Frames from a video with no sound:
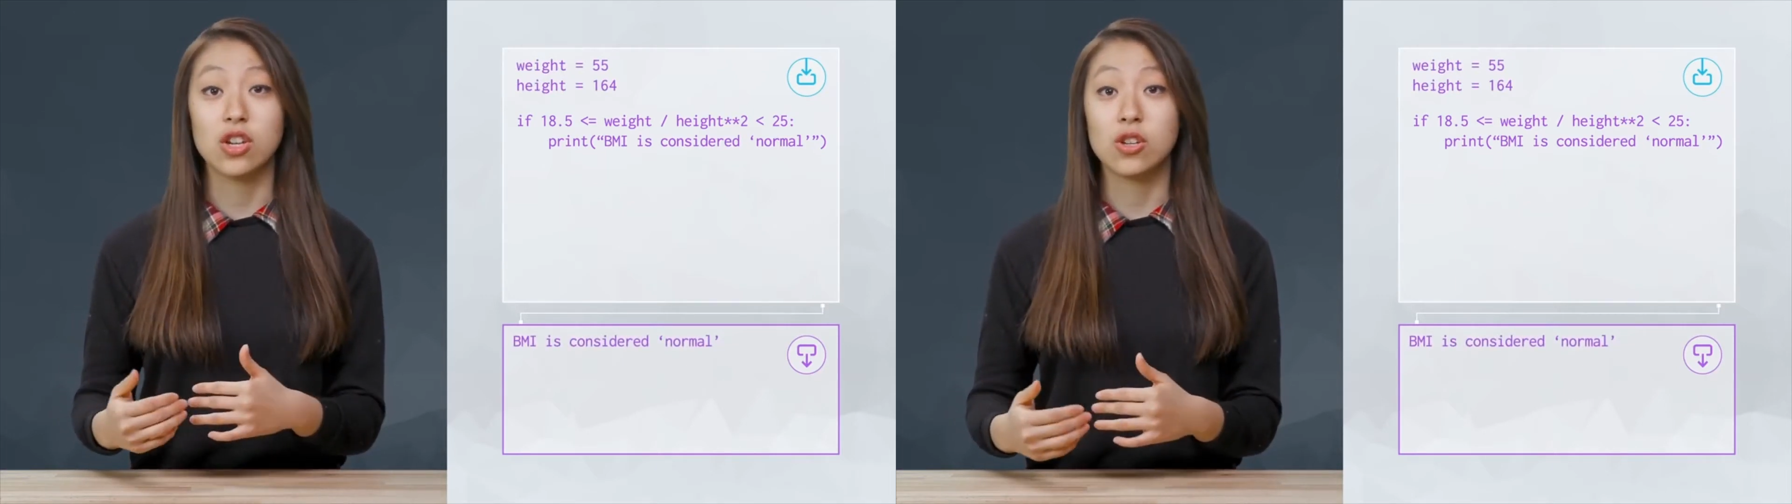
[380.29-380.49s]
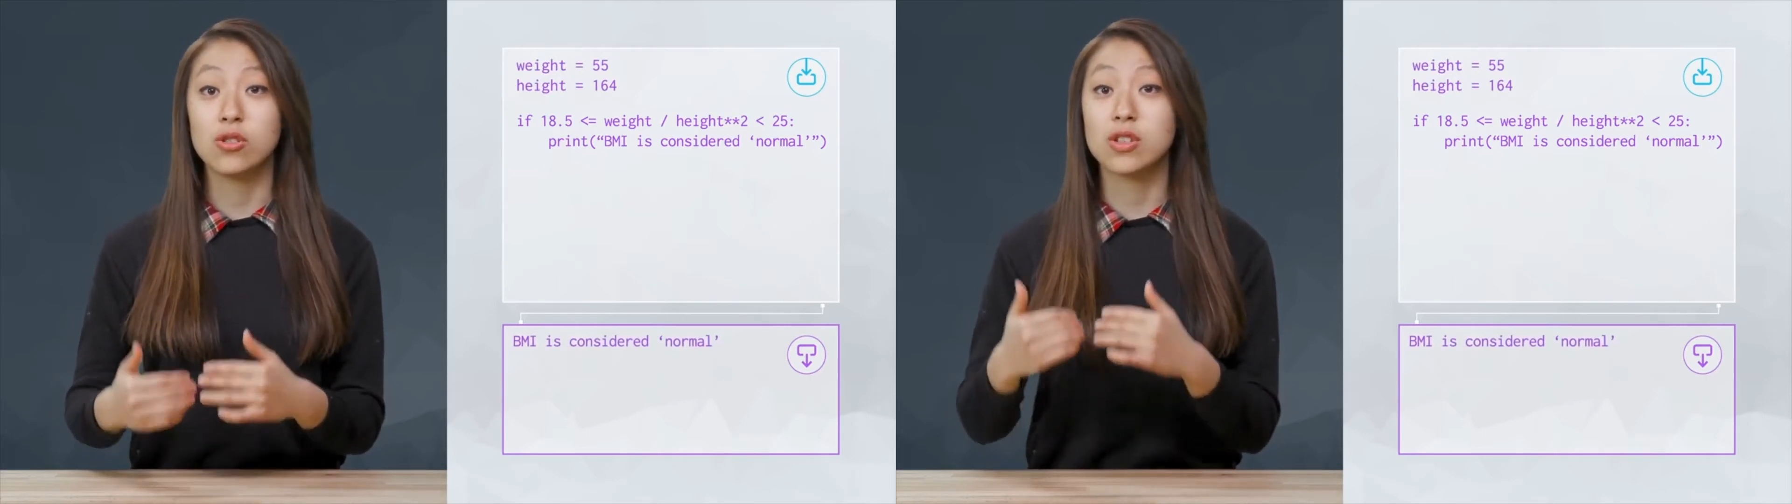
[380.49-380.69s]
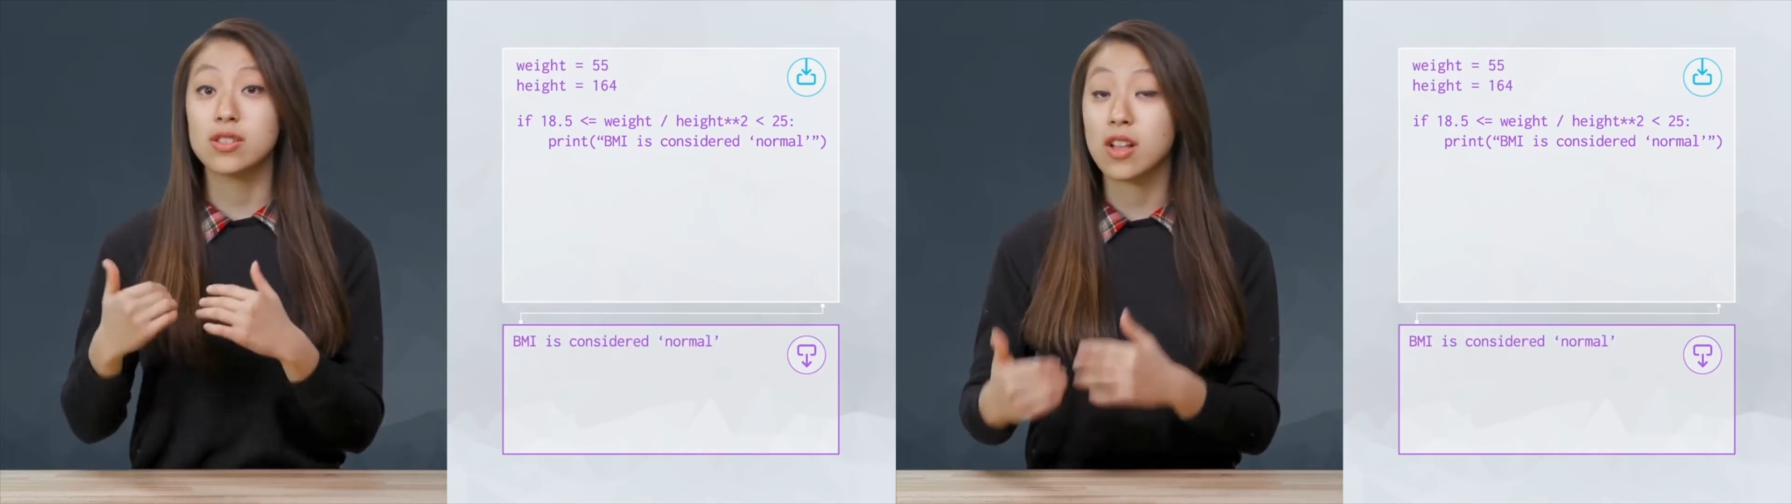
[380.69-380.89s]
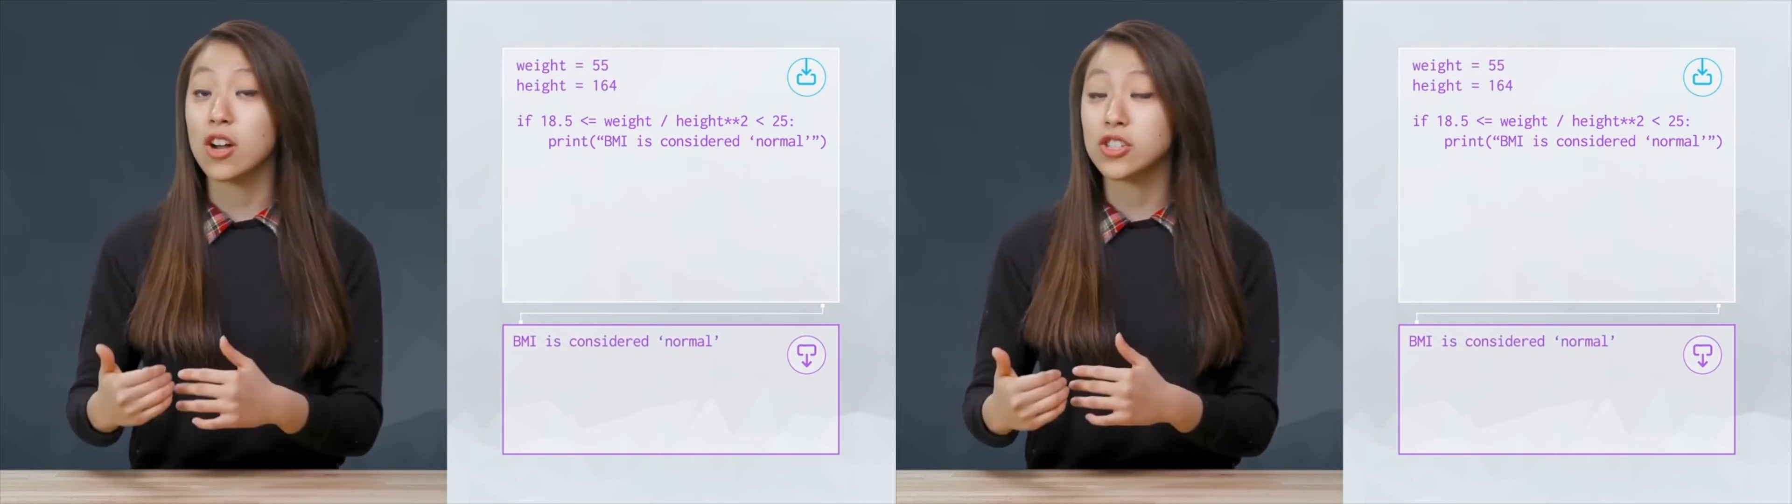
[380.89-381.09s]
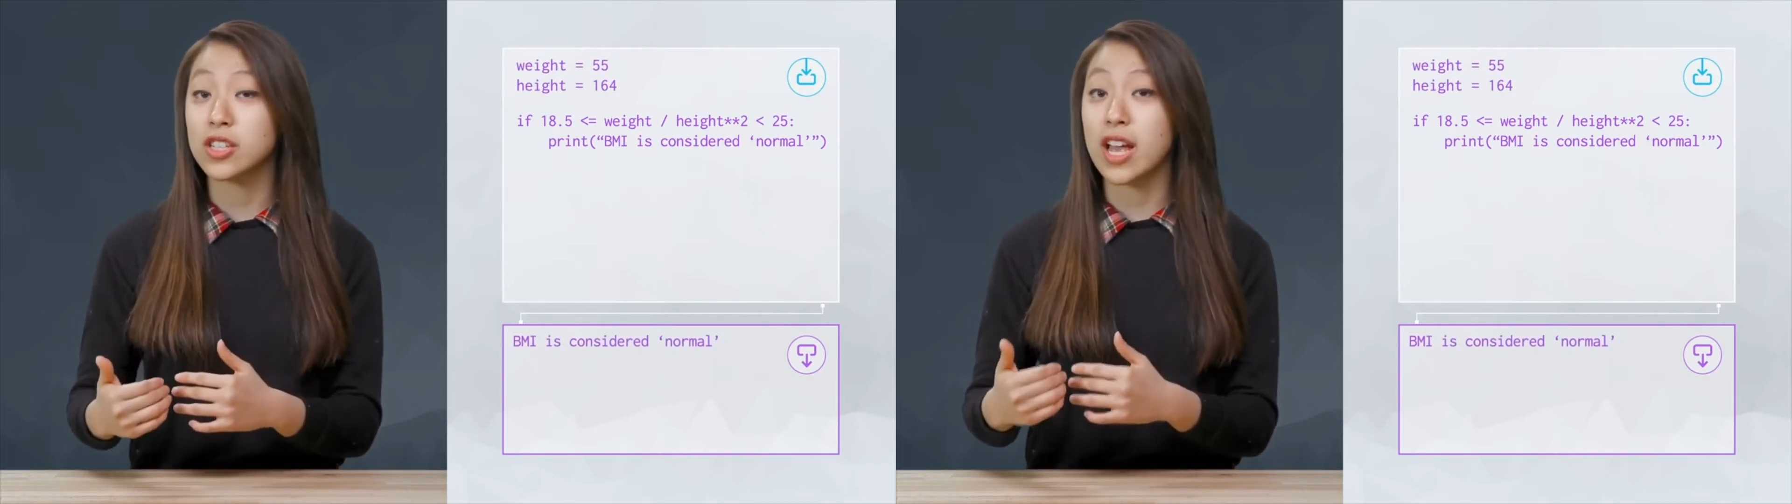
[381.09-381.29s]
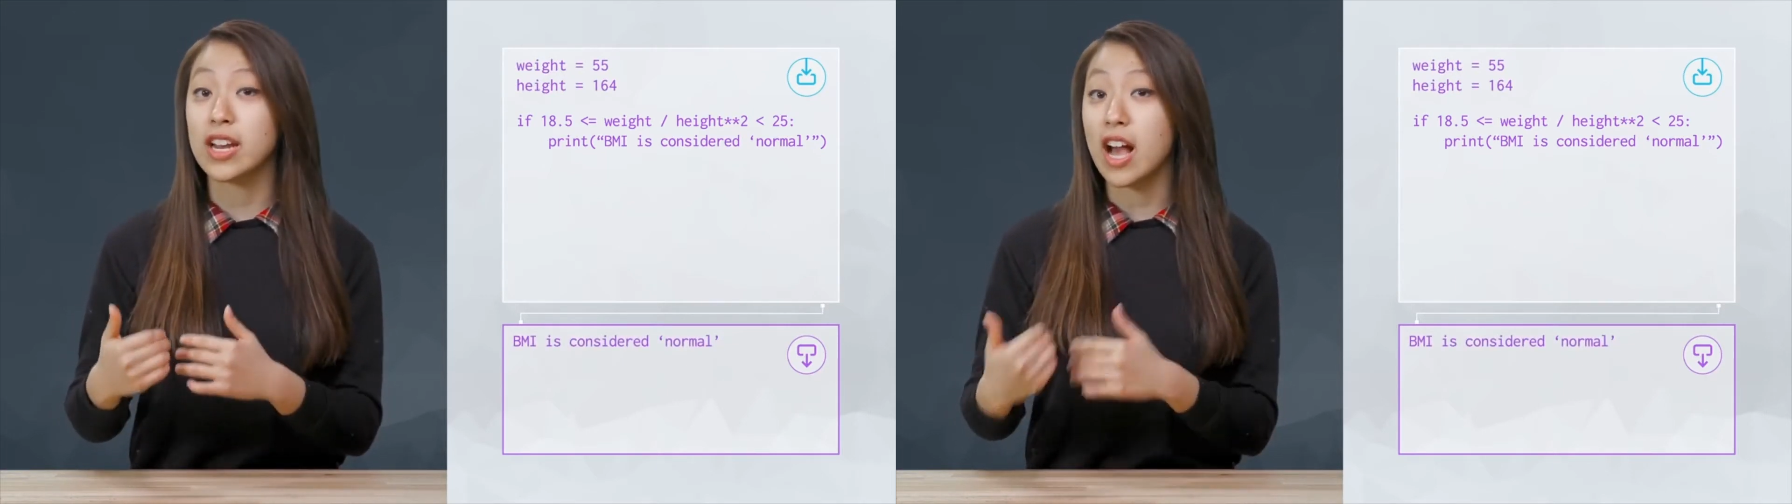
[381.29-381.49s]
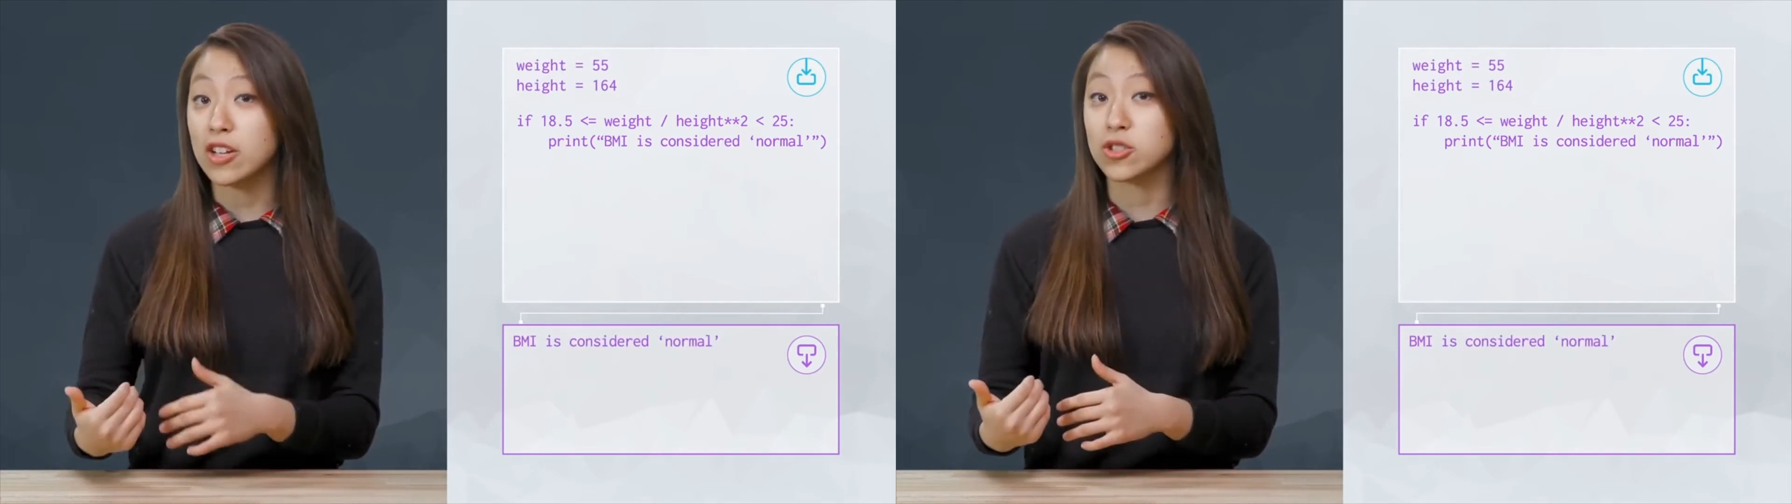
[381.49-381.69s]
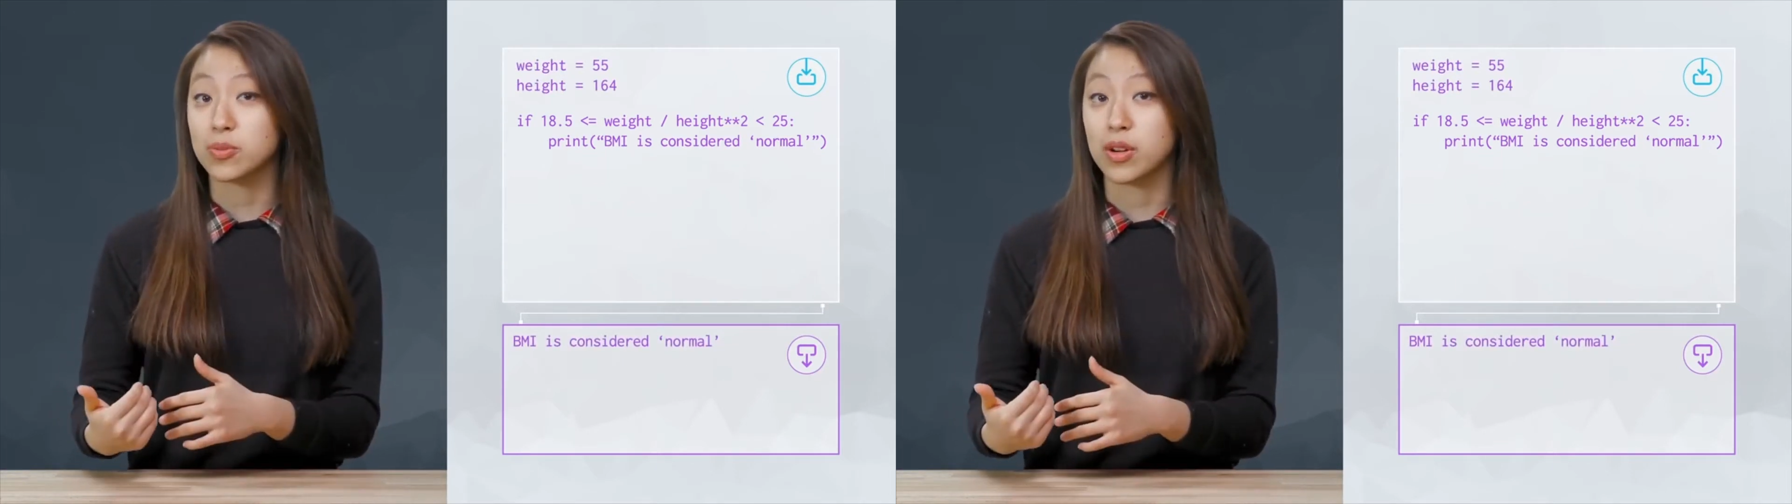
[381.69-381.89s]
uses logic and
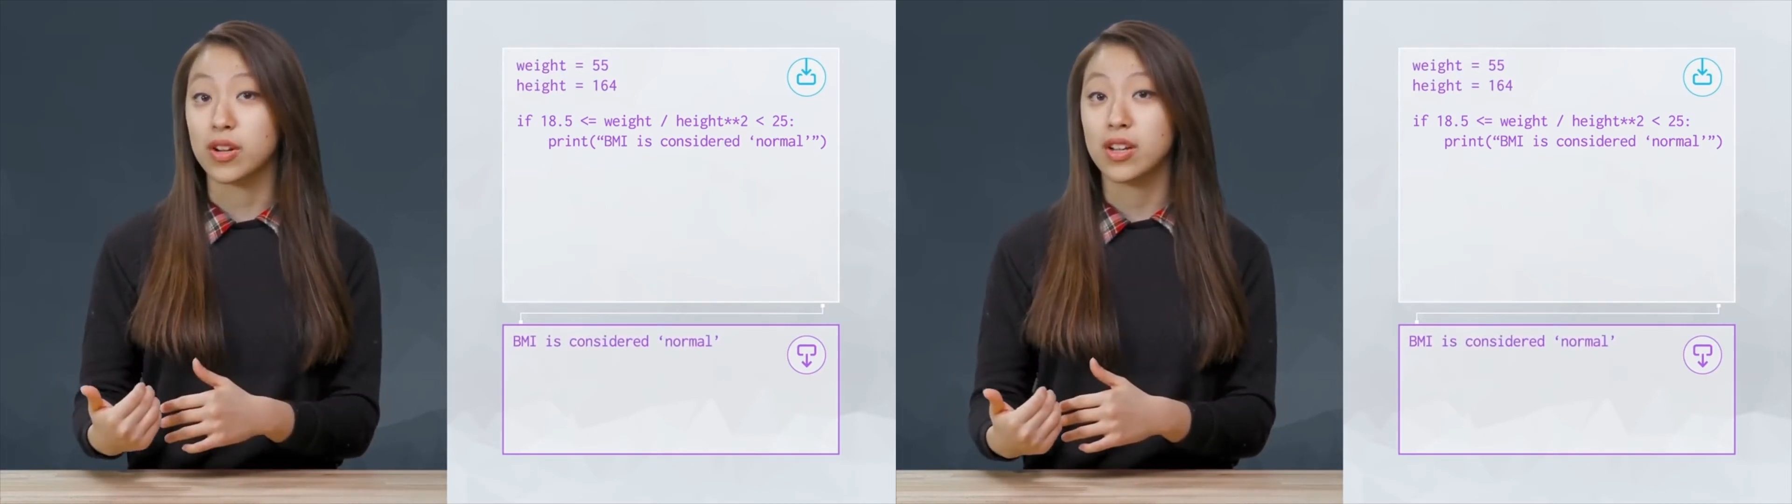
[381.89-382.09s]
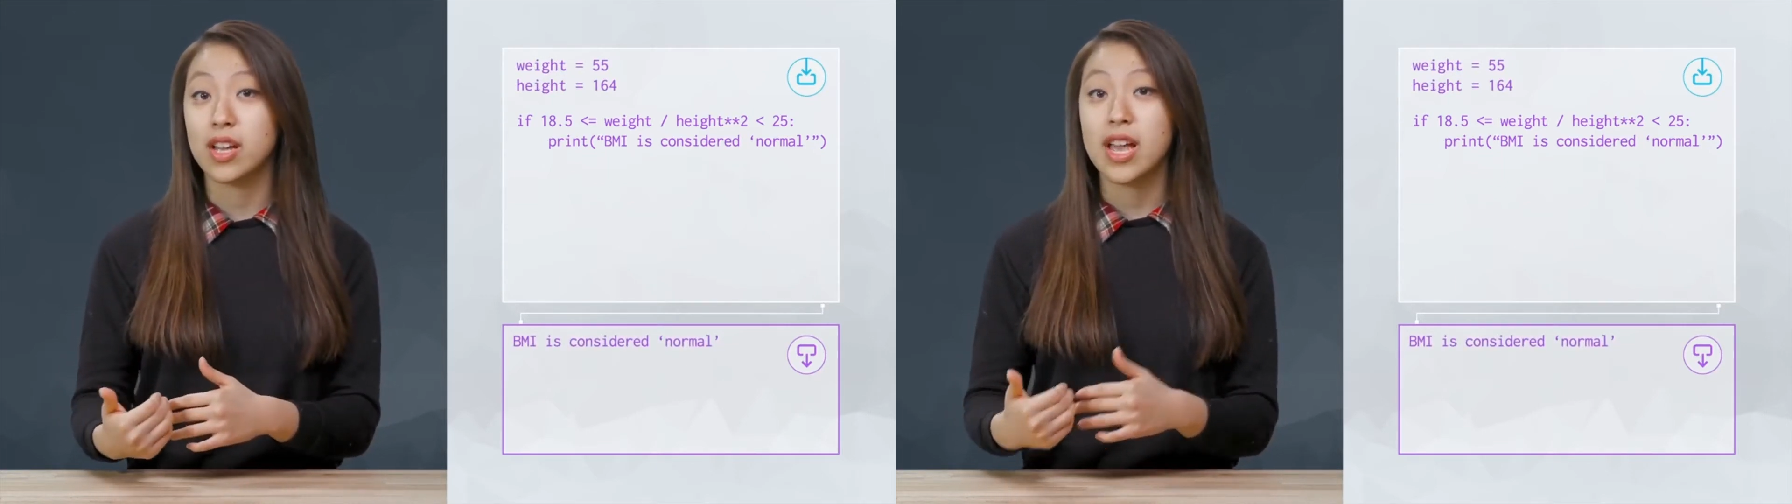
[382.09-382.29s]
algebra